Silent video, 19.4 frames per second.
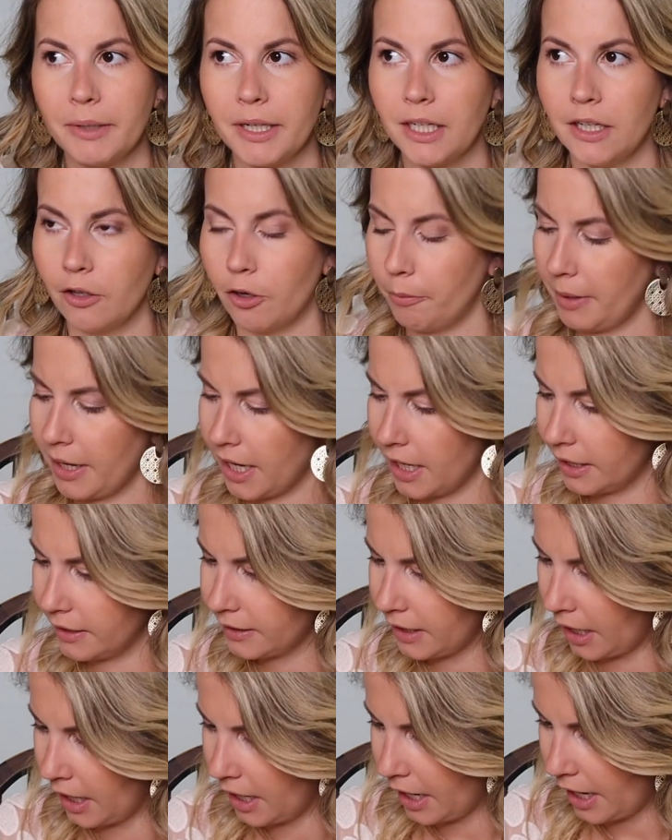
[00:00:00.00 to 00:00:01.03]
mini
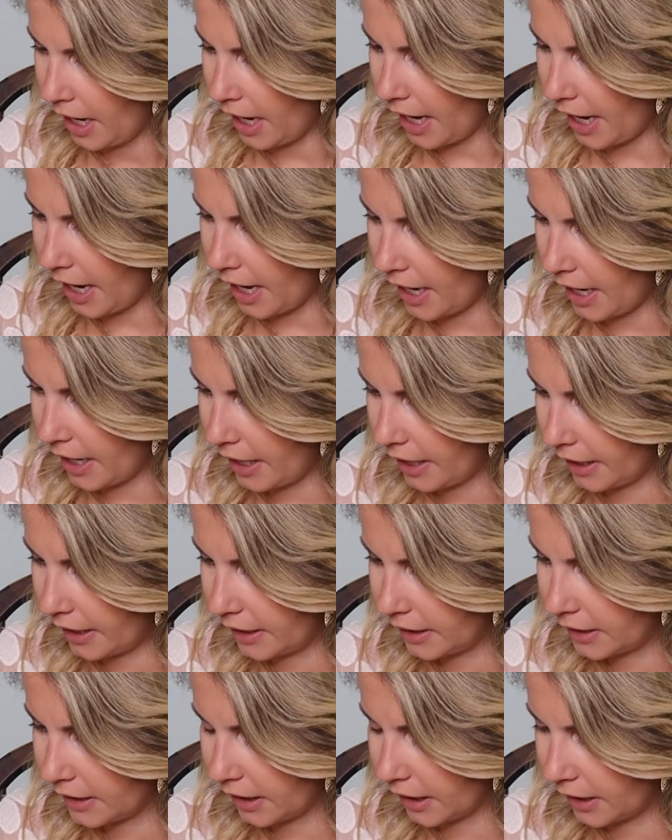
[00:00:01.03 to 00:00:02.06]
notepads.
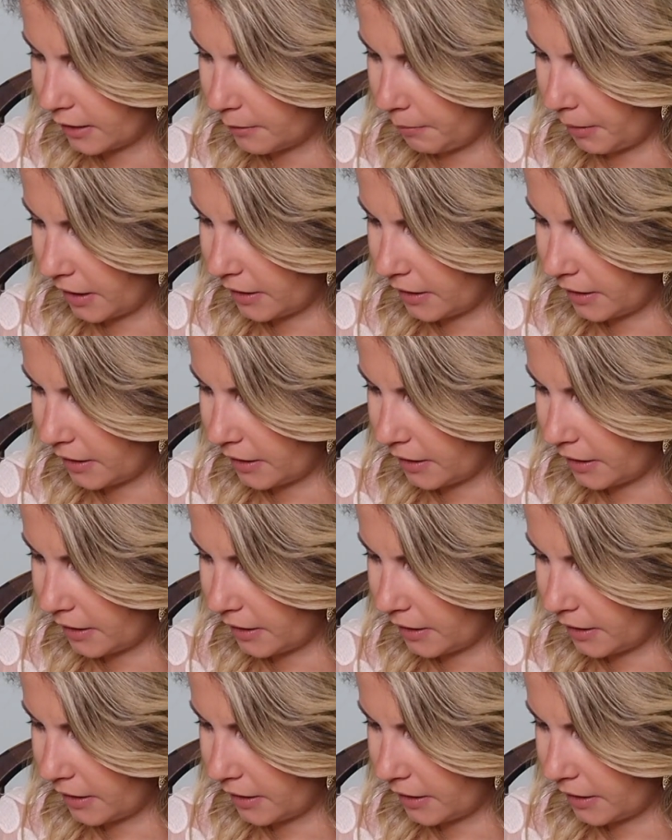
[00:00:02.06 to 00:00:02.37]
And it's